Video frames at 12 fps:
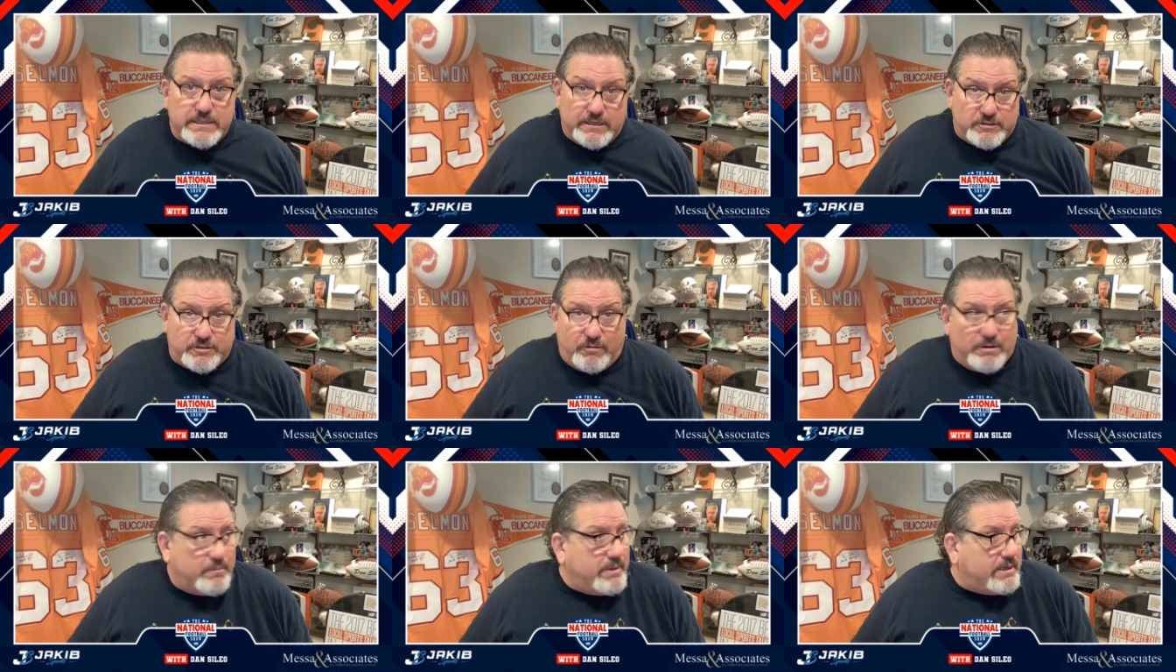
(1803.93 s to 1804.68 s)
Here's
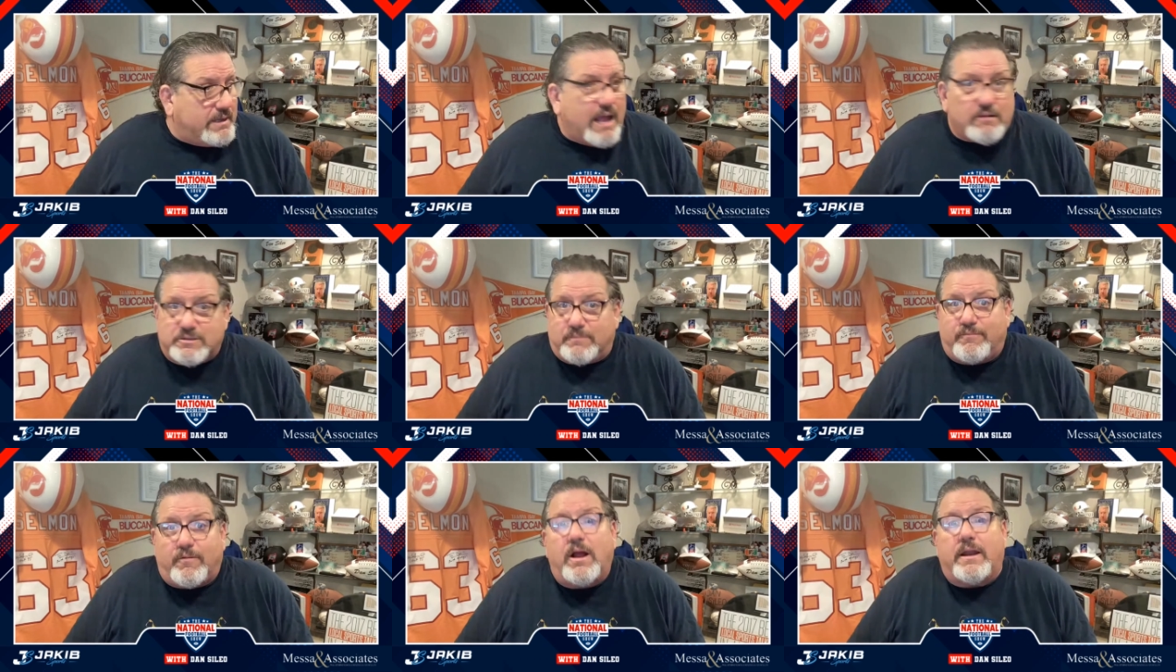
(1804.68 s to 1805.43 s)
$200 million up
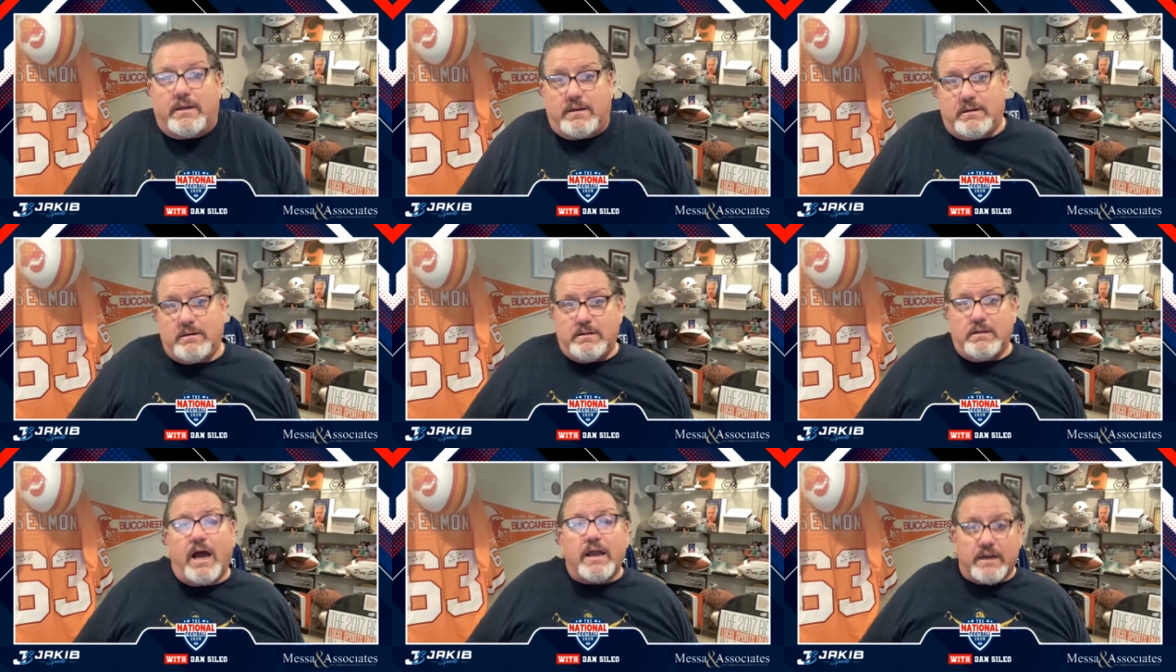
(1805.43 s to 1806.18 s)
front
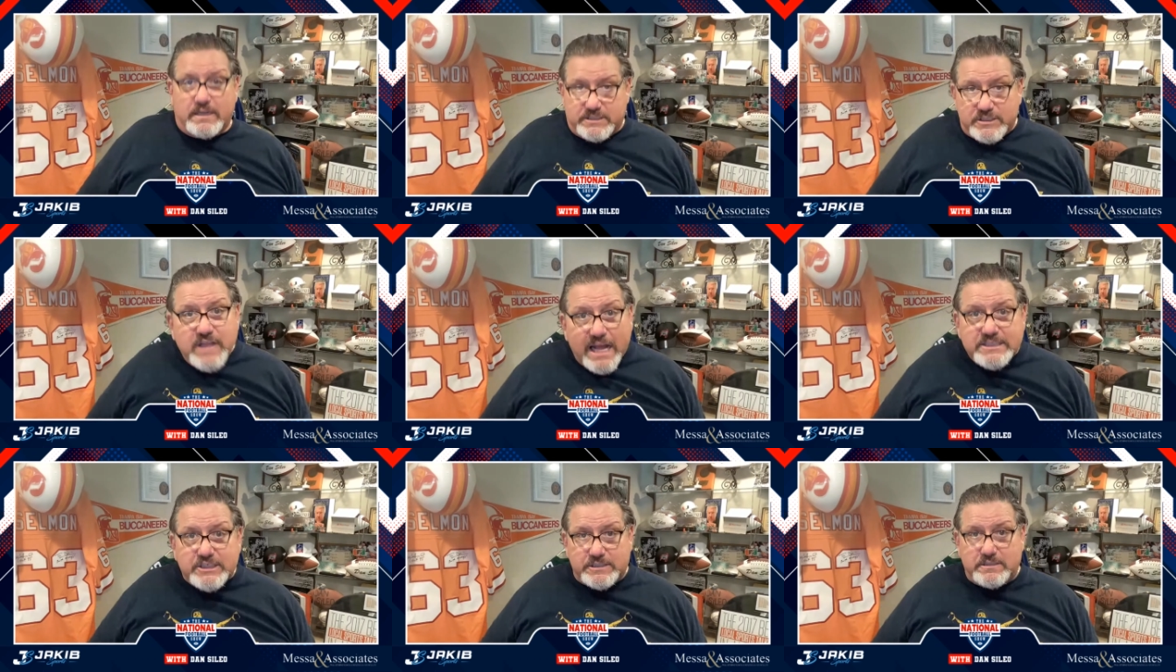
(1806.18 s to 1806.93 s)
on an
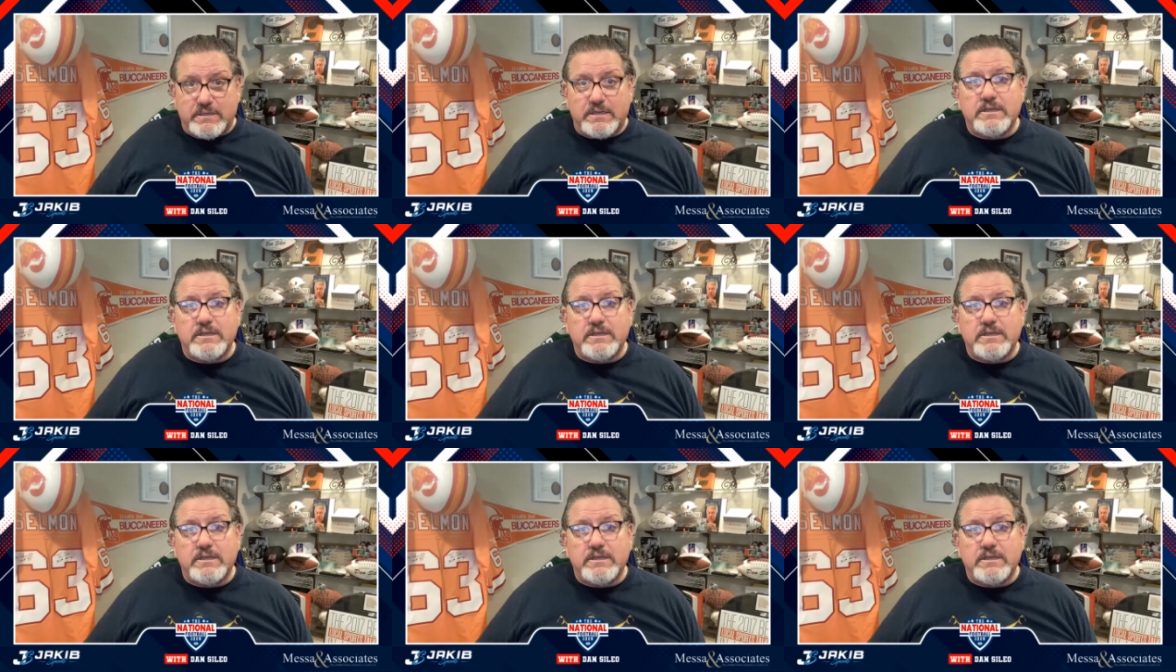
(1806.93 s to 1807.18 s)
extension